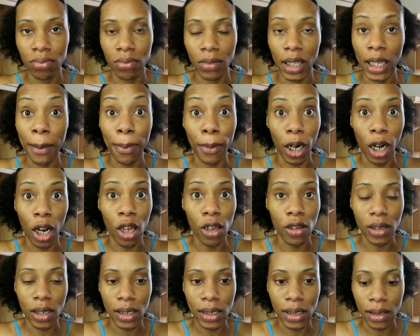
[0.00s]
lip
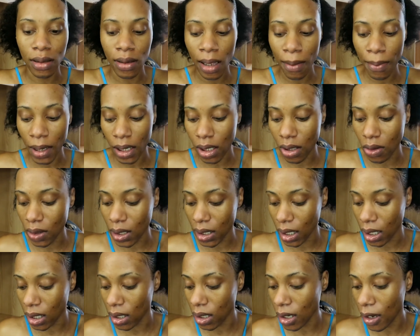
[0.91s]
gloss because that makes no
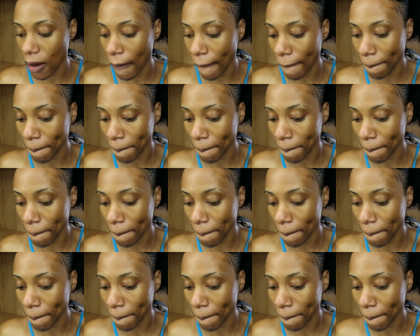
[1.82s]
sense.